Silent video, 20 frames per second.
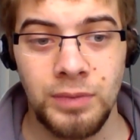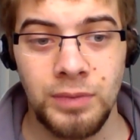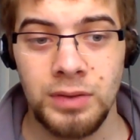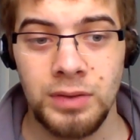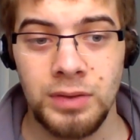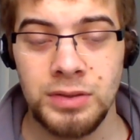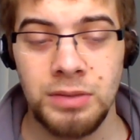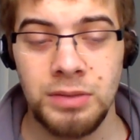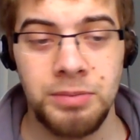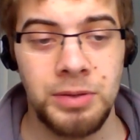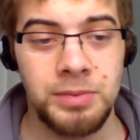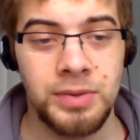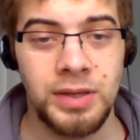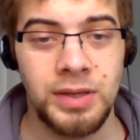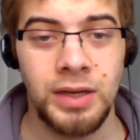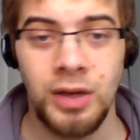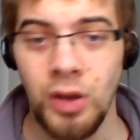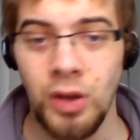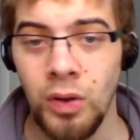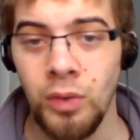Some people
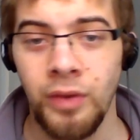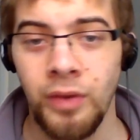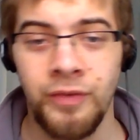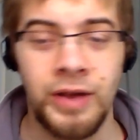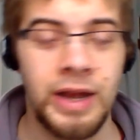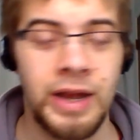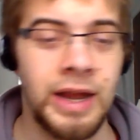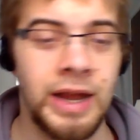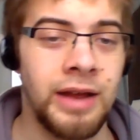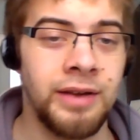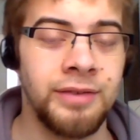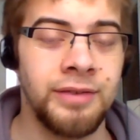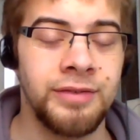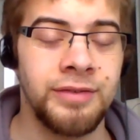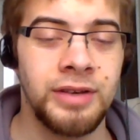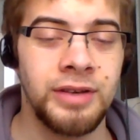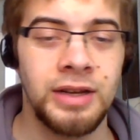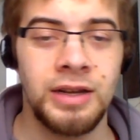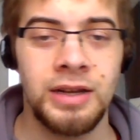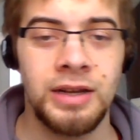think, oh, if I
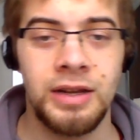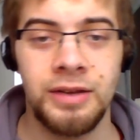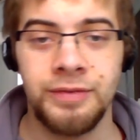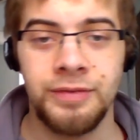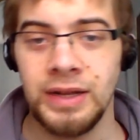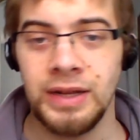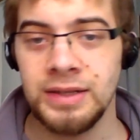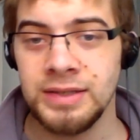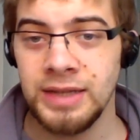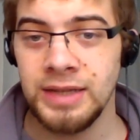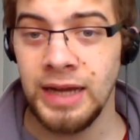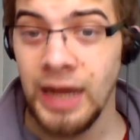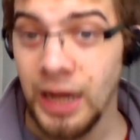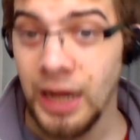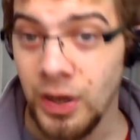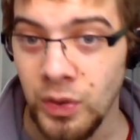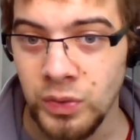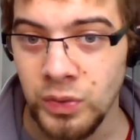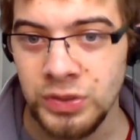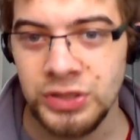have a fancy
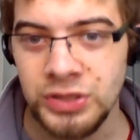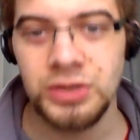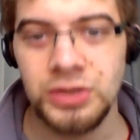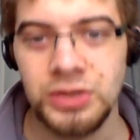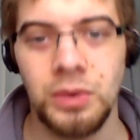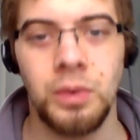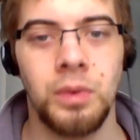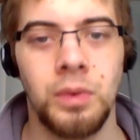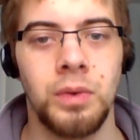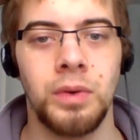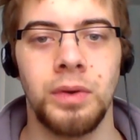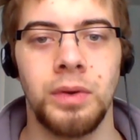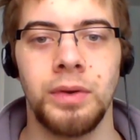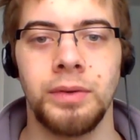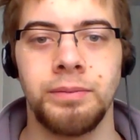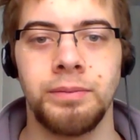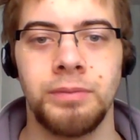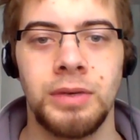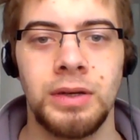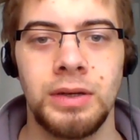house
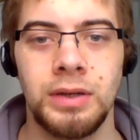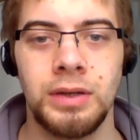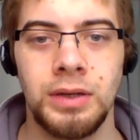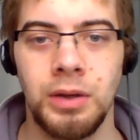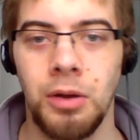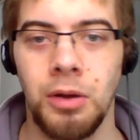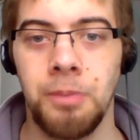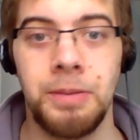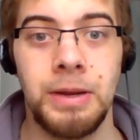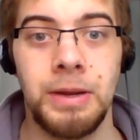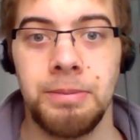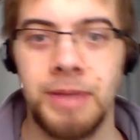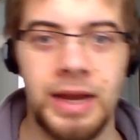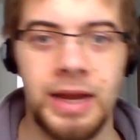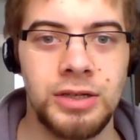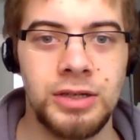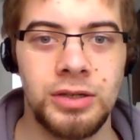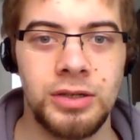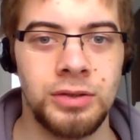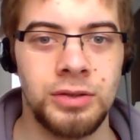or a big
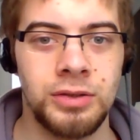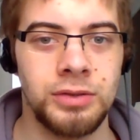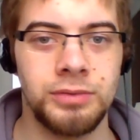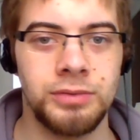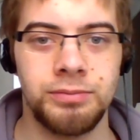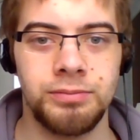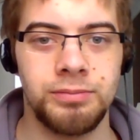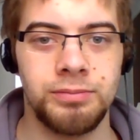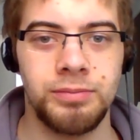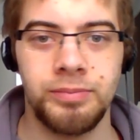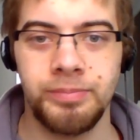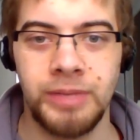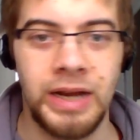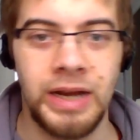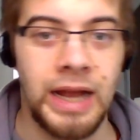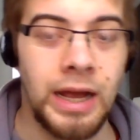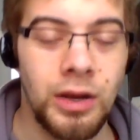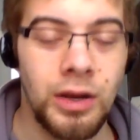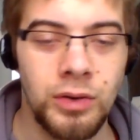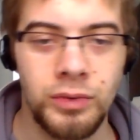man or
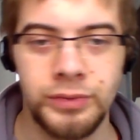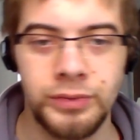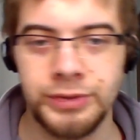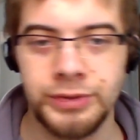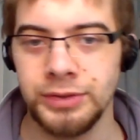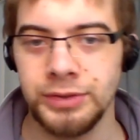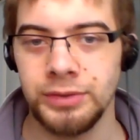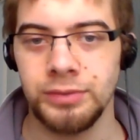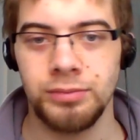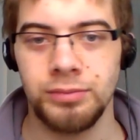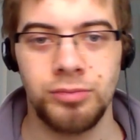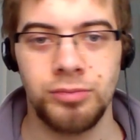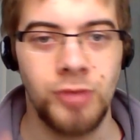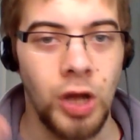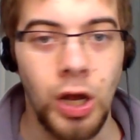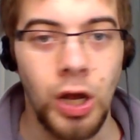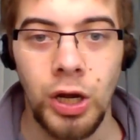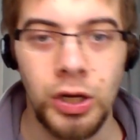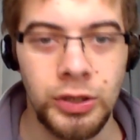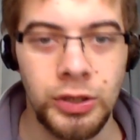big house or
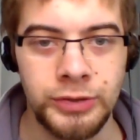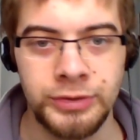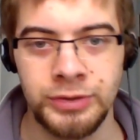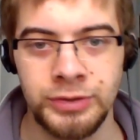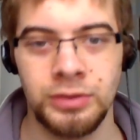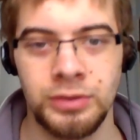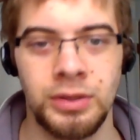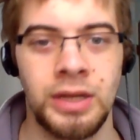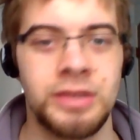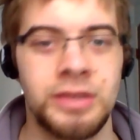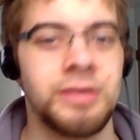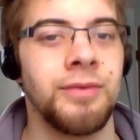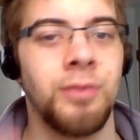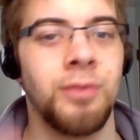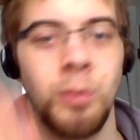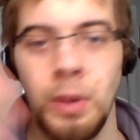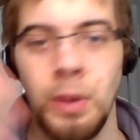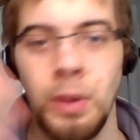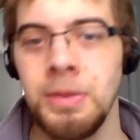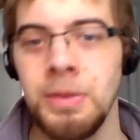cars or lots
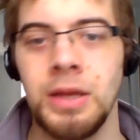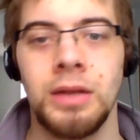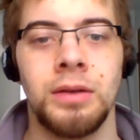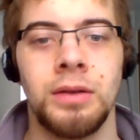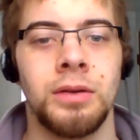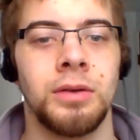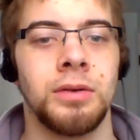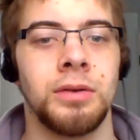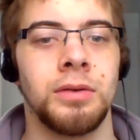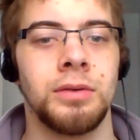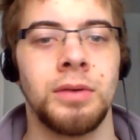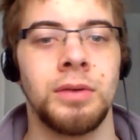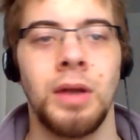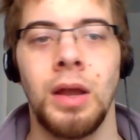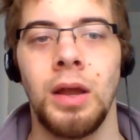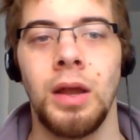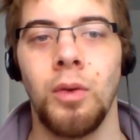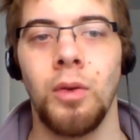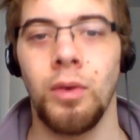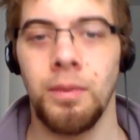of women or
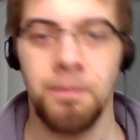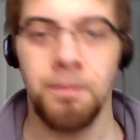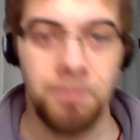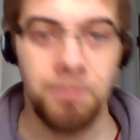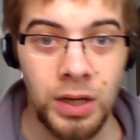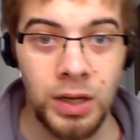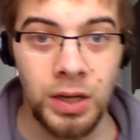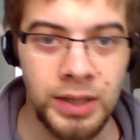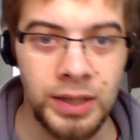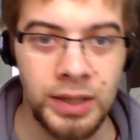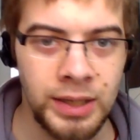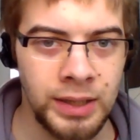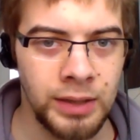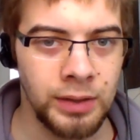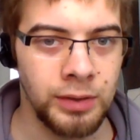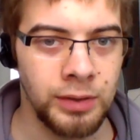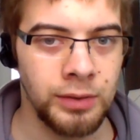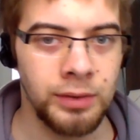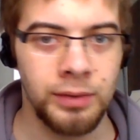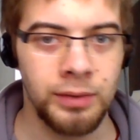
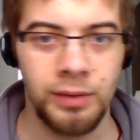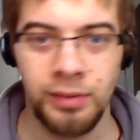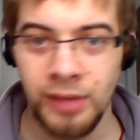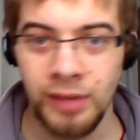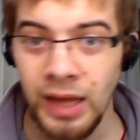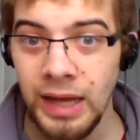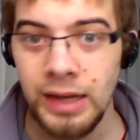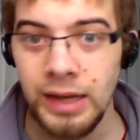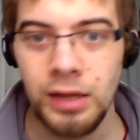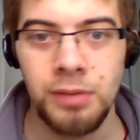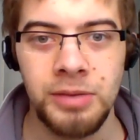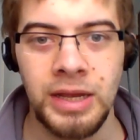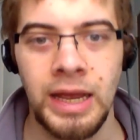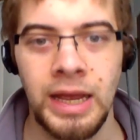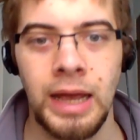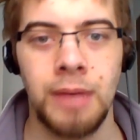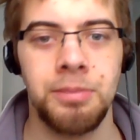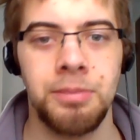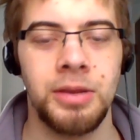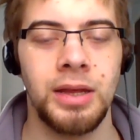money, or then I'll be
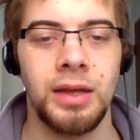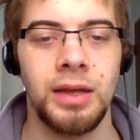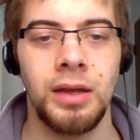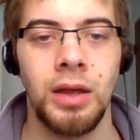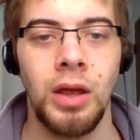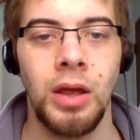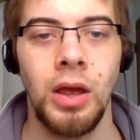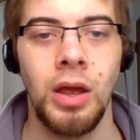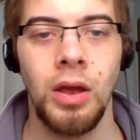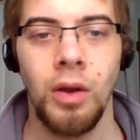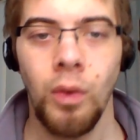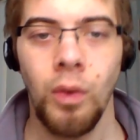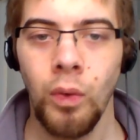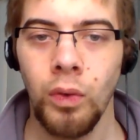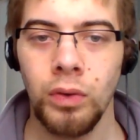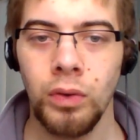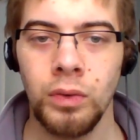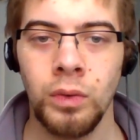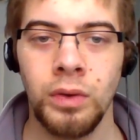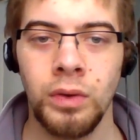happy.
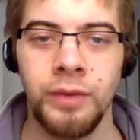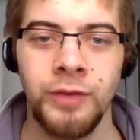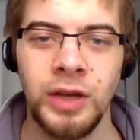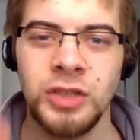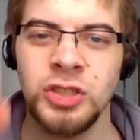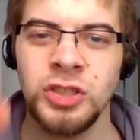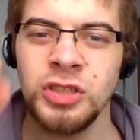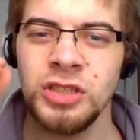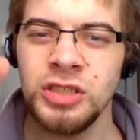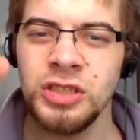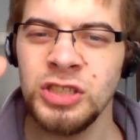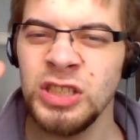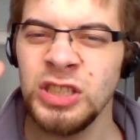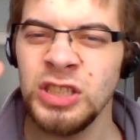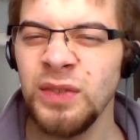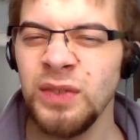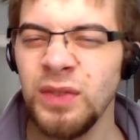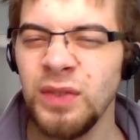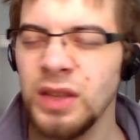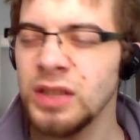Or if I just
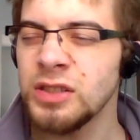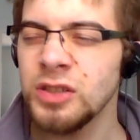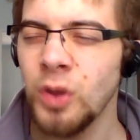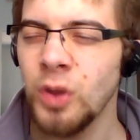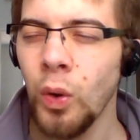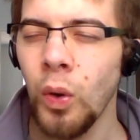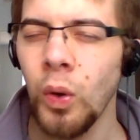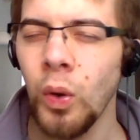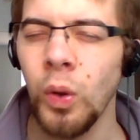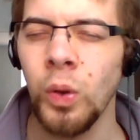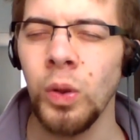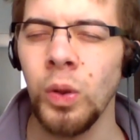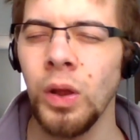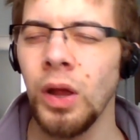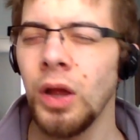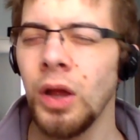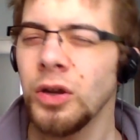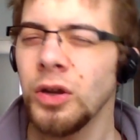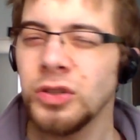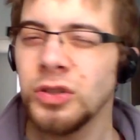achieve this goal
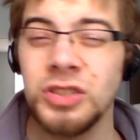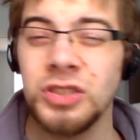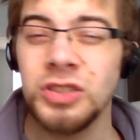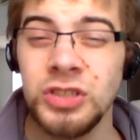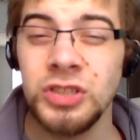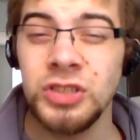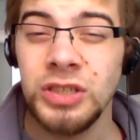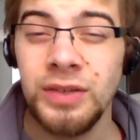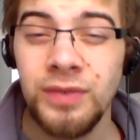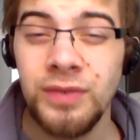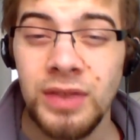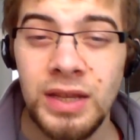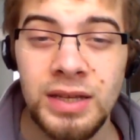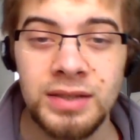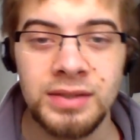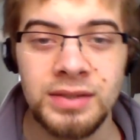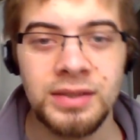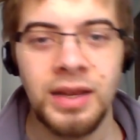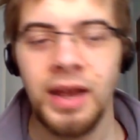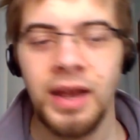or just achieve
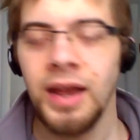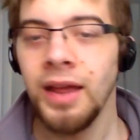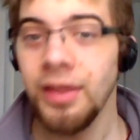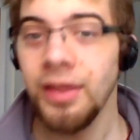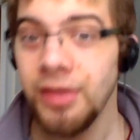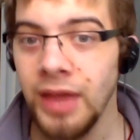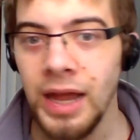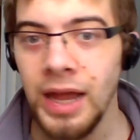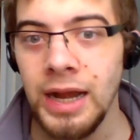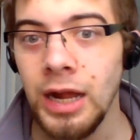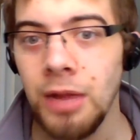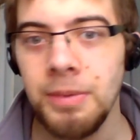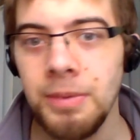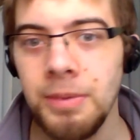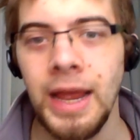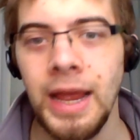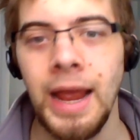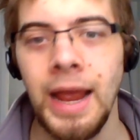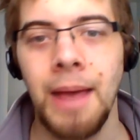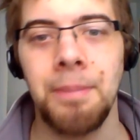this, then I'll
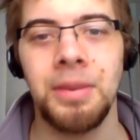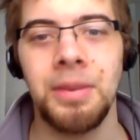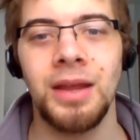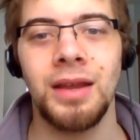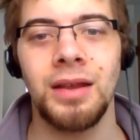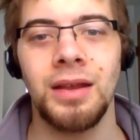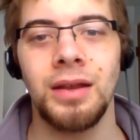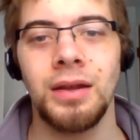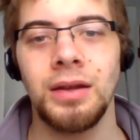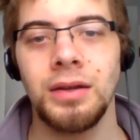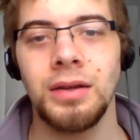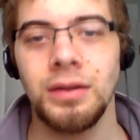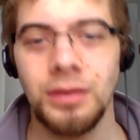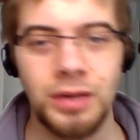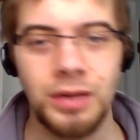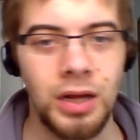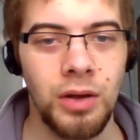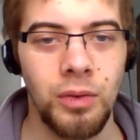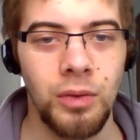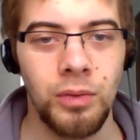be happy.
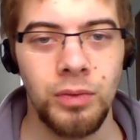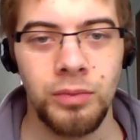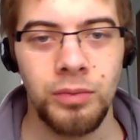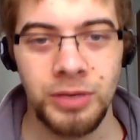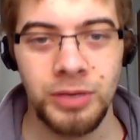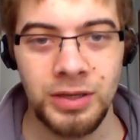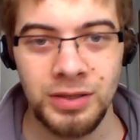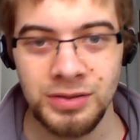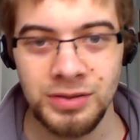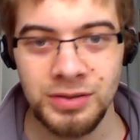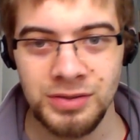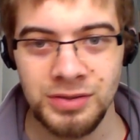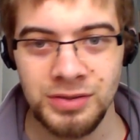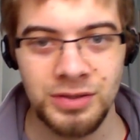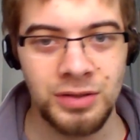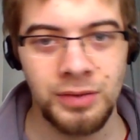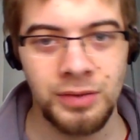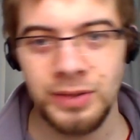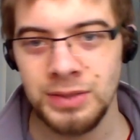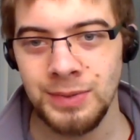No, because
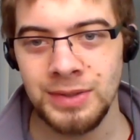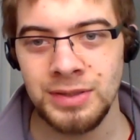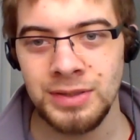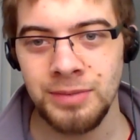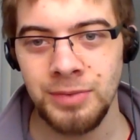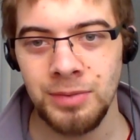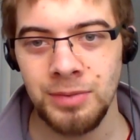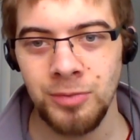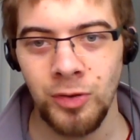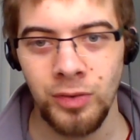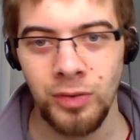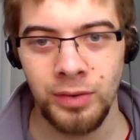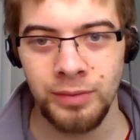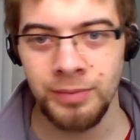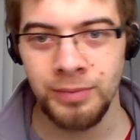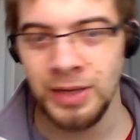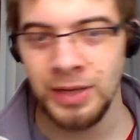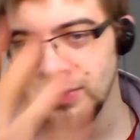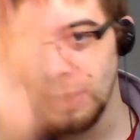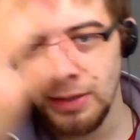you always want something more.
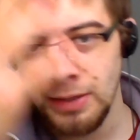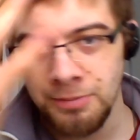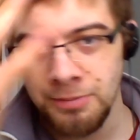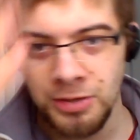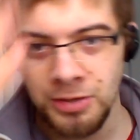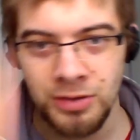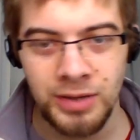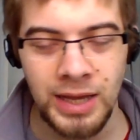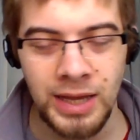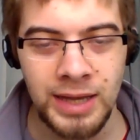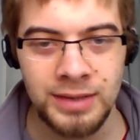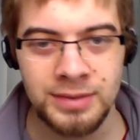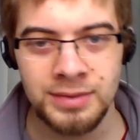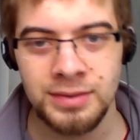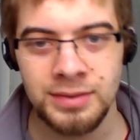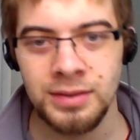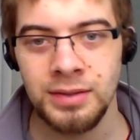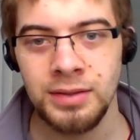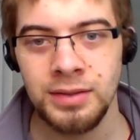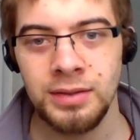That's why Bill
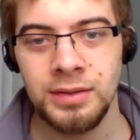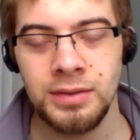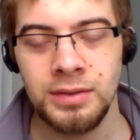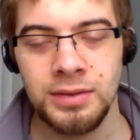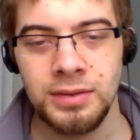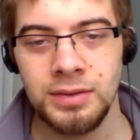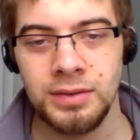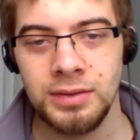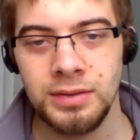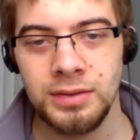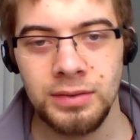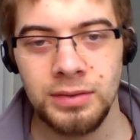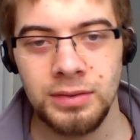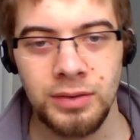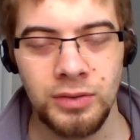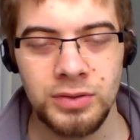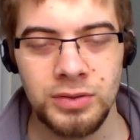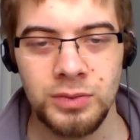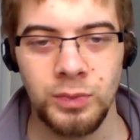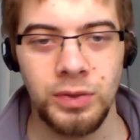Gates
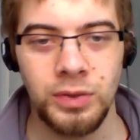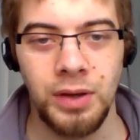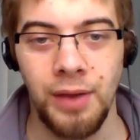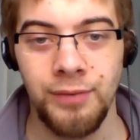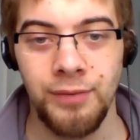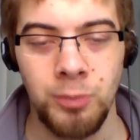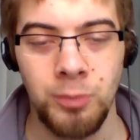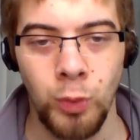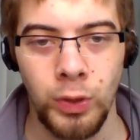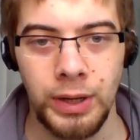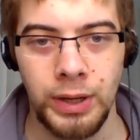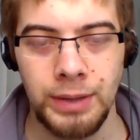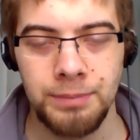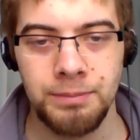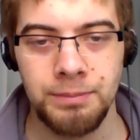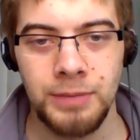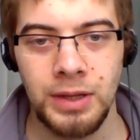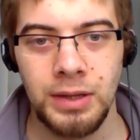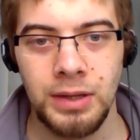goes to work every morning.